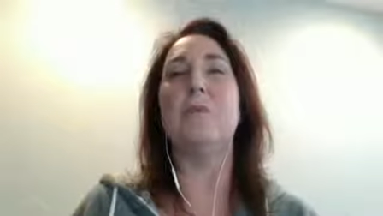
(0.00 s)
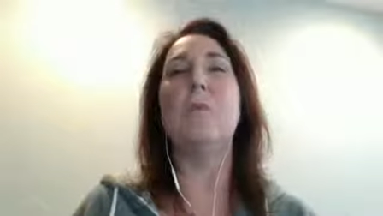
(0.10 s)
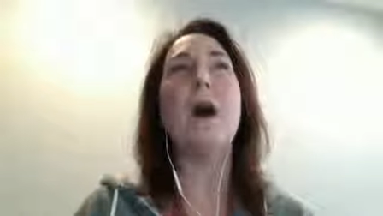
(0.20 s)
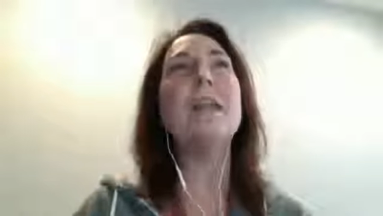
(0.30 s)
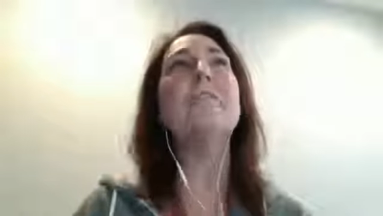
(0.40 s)

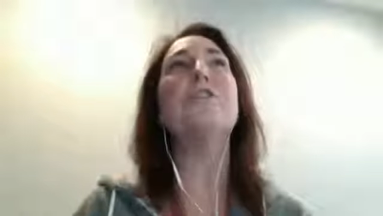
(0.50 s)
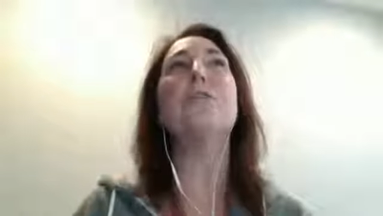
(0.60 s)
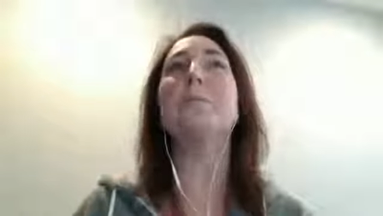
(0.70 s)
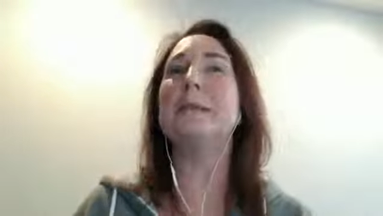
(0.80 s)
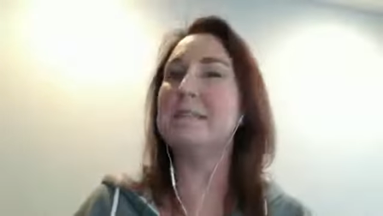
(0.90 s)
What if
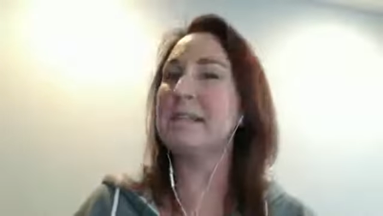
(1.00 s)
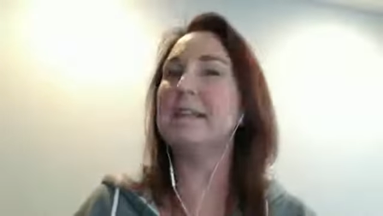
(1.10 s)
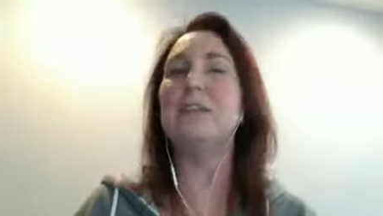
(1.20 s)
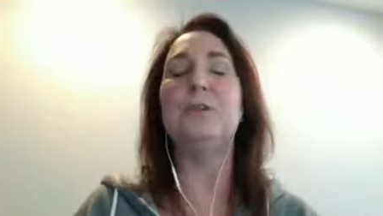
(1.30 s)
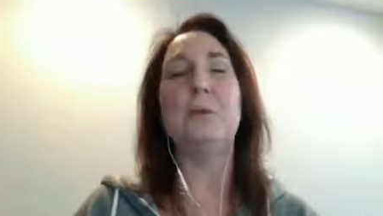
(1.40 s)
you're
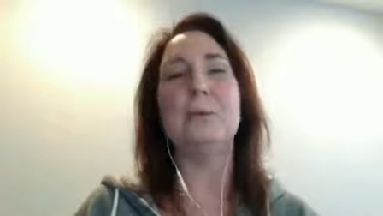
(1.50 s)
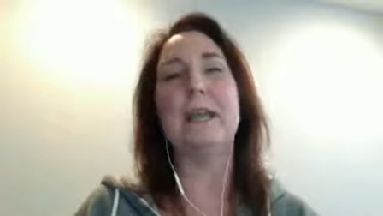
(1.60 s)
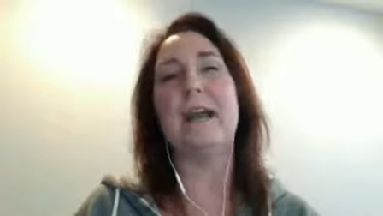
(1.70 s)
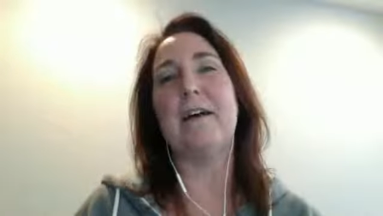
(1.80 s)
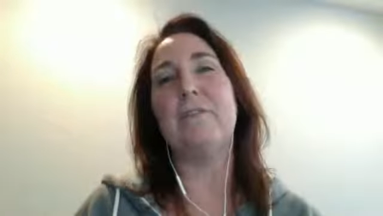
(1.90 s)
busy and you only
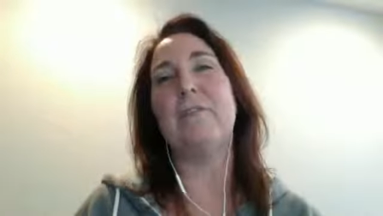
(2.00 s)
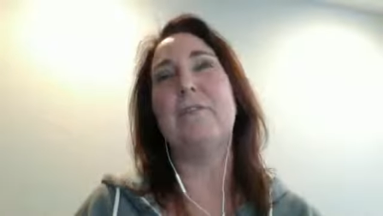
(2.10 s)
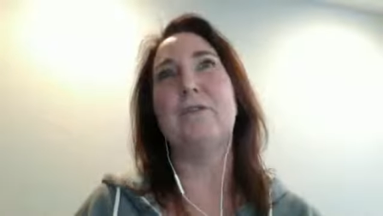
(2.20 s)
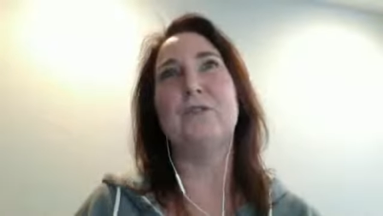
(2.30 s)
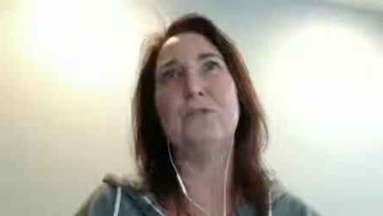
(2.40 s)
have
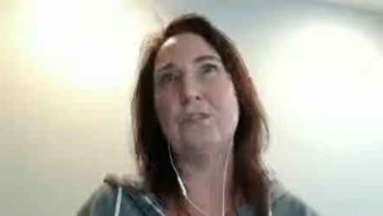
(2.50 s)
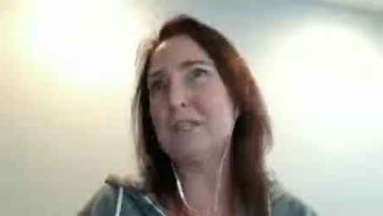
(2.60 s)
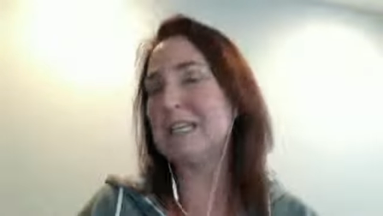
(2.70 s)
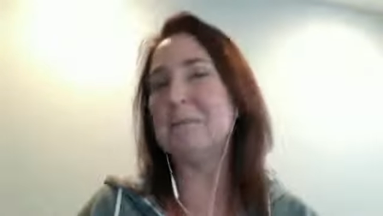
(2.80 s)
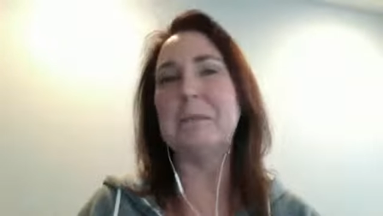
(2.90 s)
those
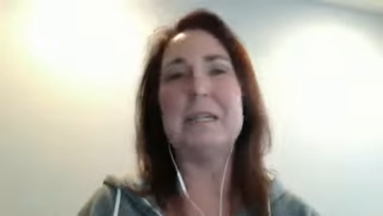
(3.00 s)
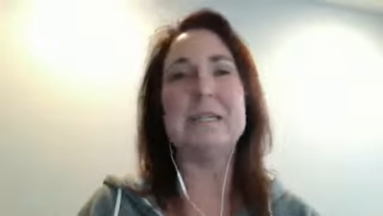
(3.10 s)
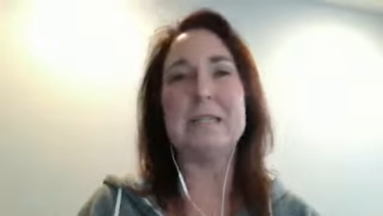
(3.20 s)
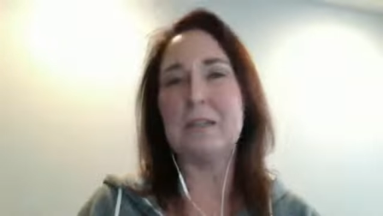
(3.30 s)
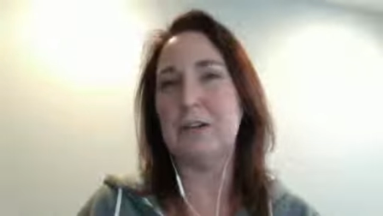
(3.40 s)
15
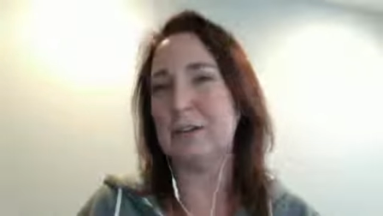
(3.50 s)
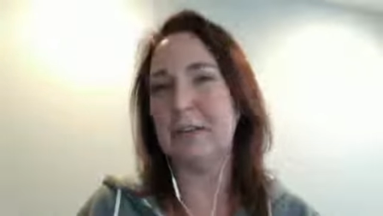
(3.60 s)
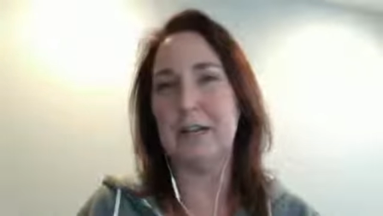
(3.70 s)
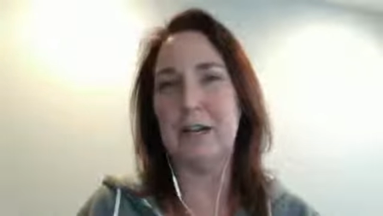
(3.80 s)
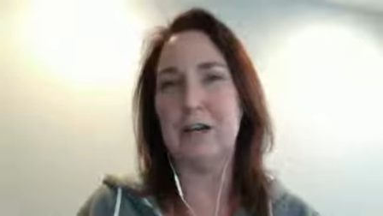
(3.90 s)
minutes here
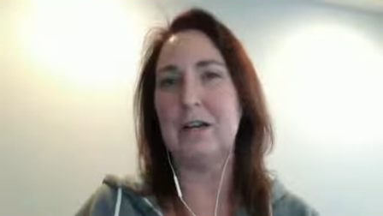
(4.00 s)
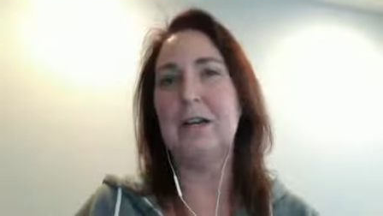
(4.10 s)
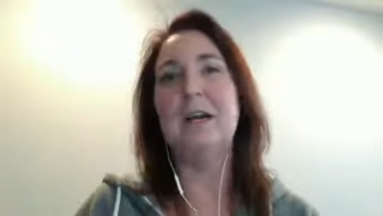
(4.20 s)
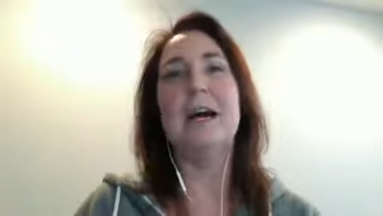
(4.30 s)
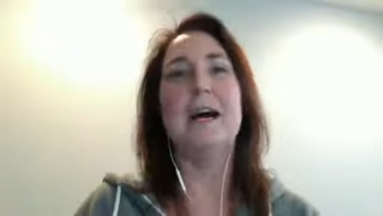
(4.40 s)
and there?
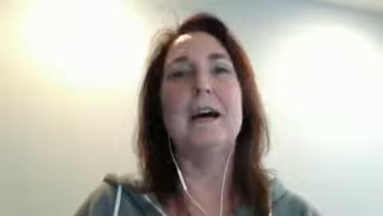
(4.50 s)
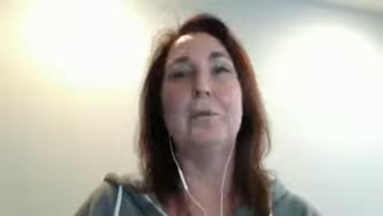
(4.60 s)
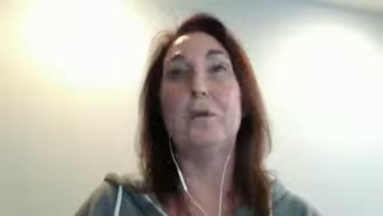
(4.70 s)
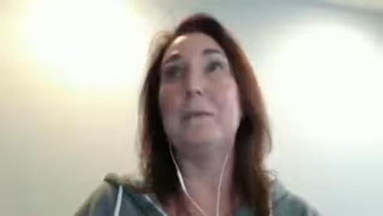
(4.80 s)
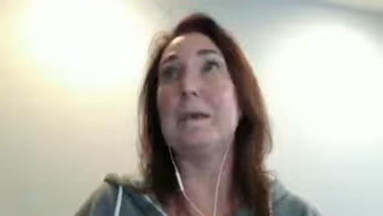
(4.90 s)
Um,
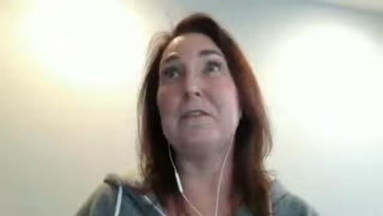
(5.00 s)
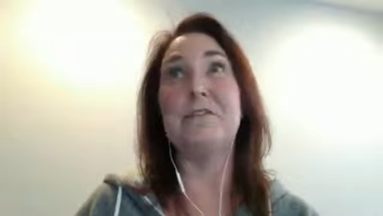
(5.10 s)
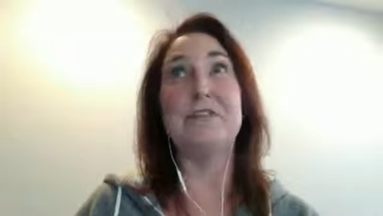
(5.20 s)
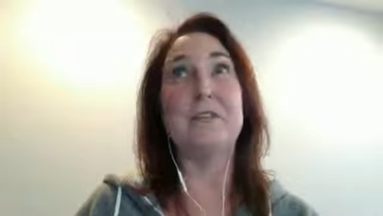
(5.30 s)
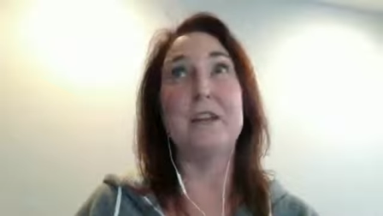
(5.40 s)
or maybe
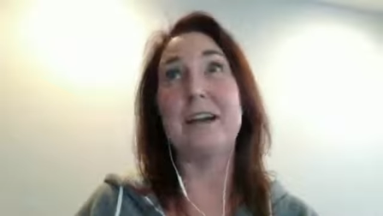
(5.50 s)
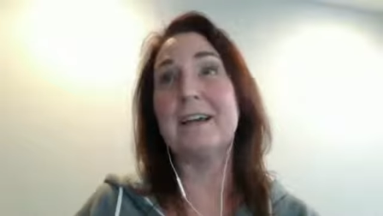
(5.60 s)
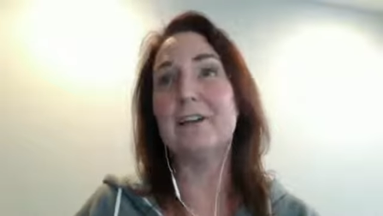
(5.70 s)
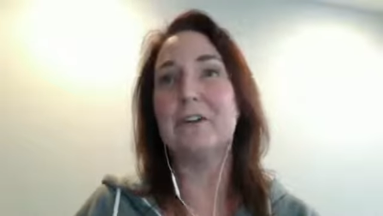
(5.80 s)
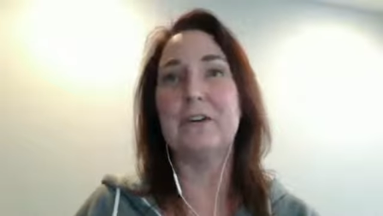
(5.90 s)
if you're
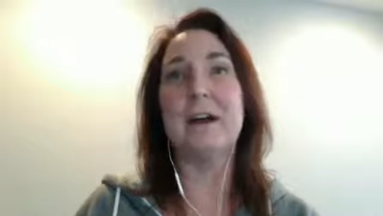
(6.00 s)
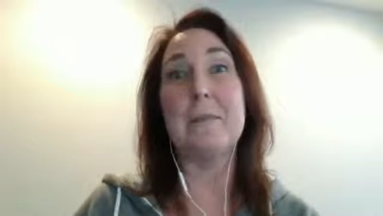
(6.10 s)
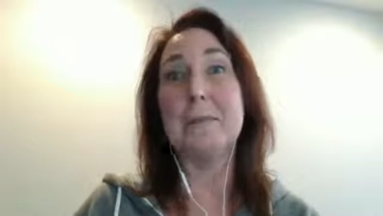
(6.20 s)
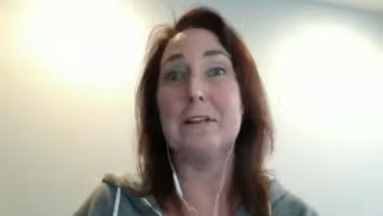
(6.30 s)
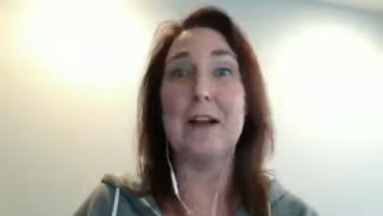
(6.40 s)
lucky, you have a
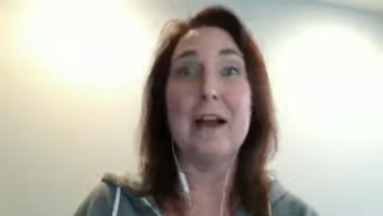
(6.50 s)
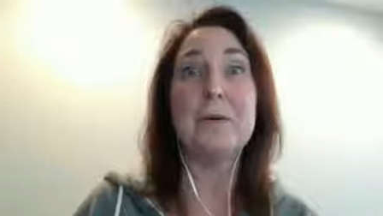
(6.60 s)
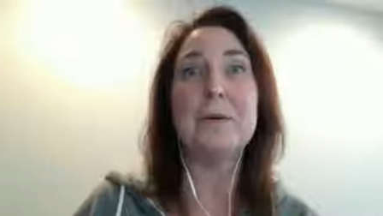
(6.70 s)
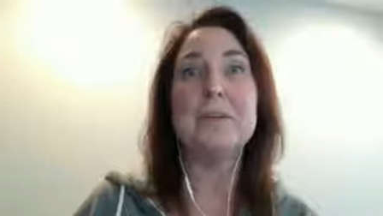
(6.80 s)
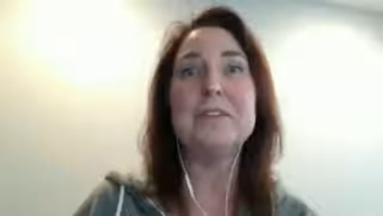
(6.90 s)
couple of
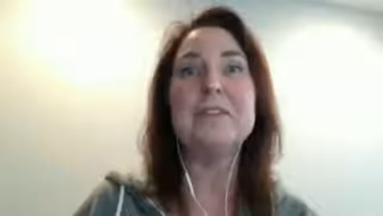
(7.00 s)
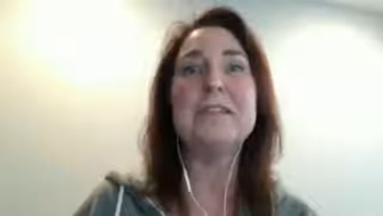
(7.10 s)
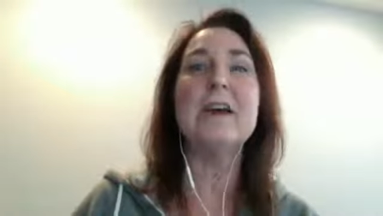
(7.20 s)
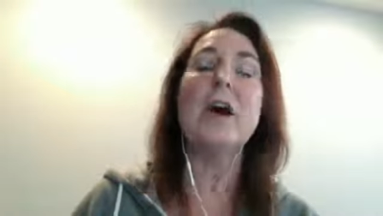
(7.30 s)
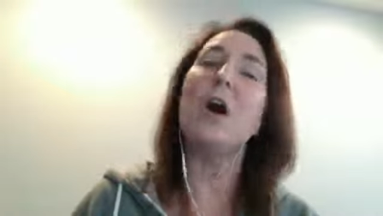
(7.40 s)

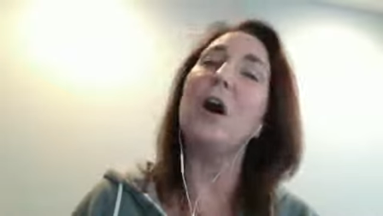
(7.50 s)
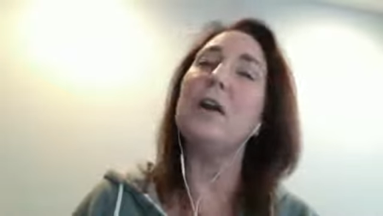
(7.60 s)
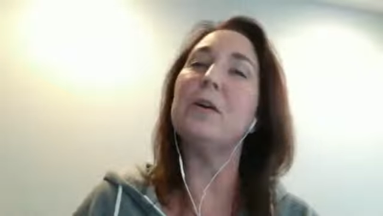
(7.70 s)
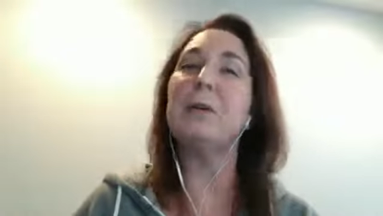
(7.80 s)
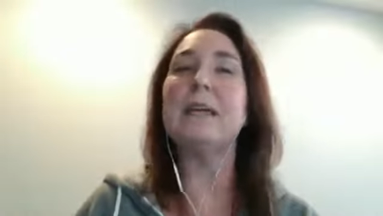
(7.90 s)
hours
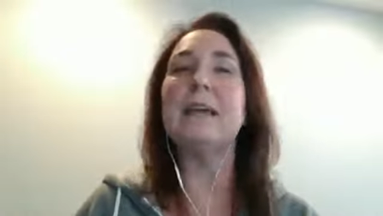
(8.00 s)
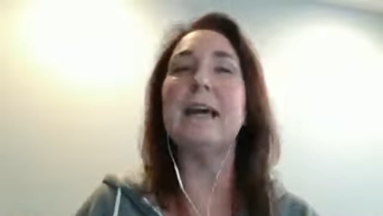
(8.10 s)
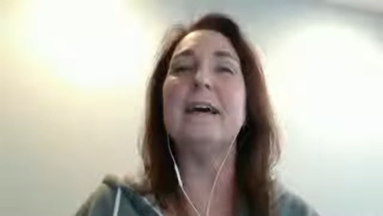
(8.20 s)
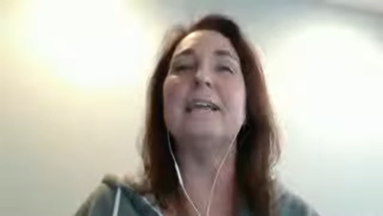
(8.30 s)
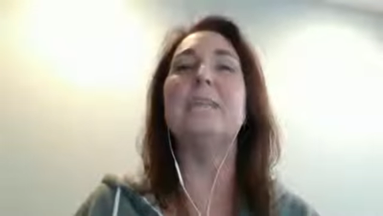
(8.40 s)
on a
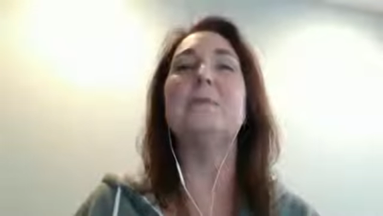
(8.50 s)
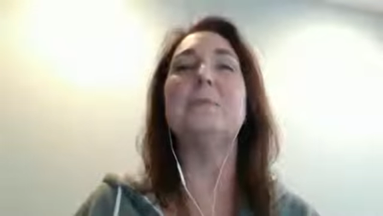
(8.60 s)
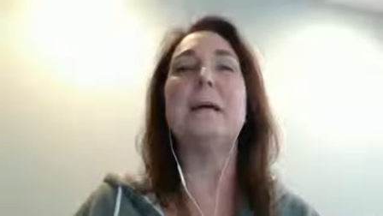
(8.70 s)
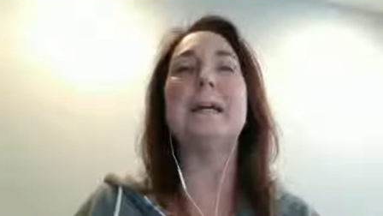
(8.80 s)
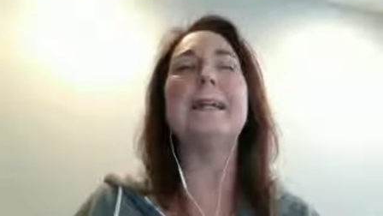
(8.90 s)
weekend,
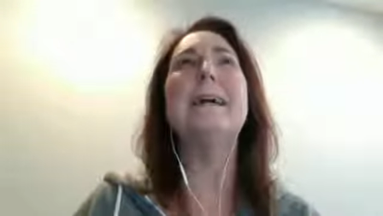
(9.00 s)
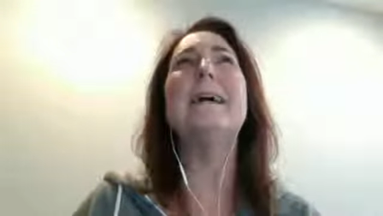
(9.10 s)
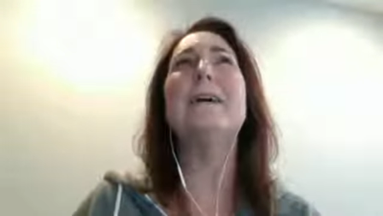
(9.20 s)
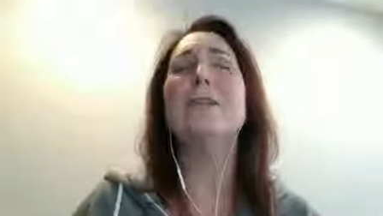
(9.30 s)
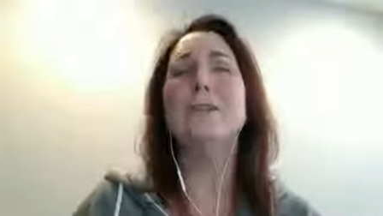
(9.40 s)
but
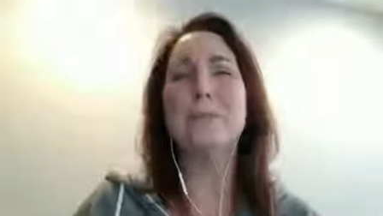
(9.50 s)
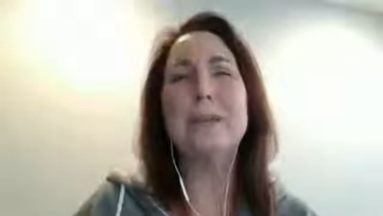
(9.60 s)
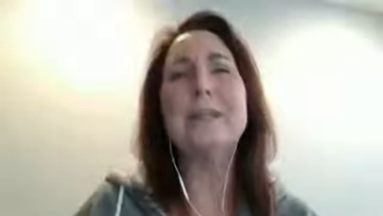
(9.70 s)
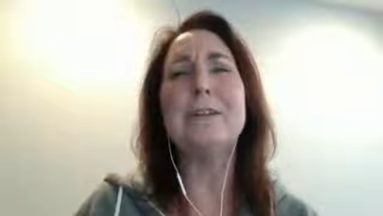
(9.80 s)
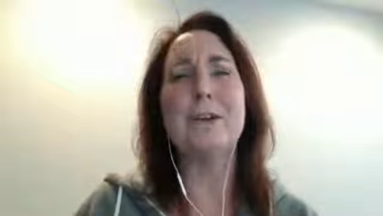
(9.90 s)

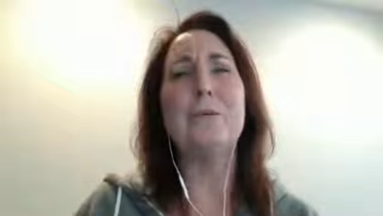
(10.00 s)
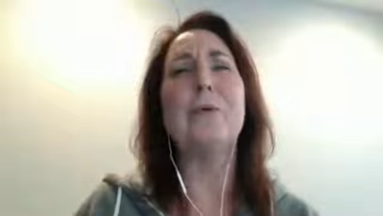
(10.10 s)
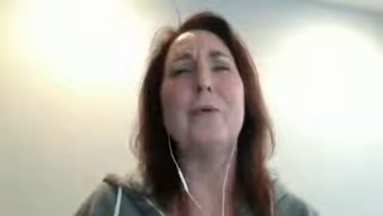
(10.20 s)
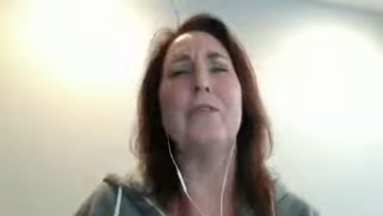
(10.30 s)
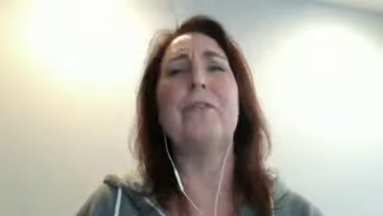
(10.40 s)
really no
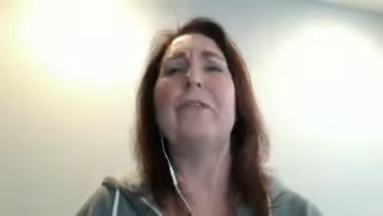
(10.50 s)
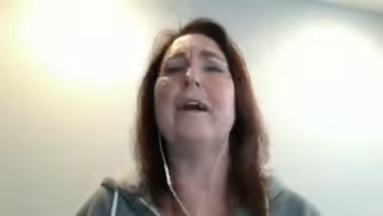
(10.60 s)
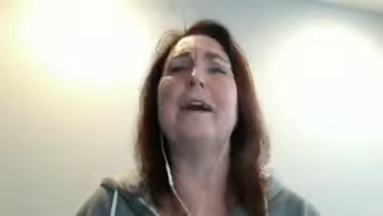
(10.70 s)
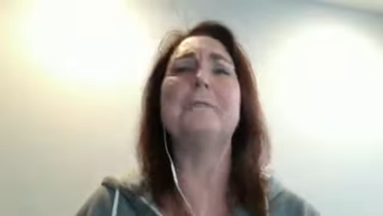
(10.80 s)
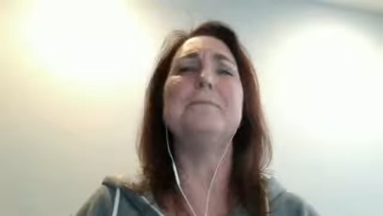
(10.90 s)
more than that.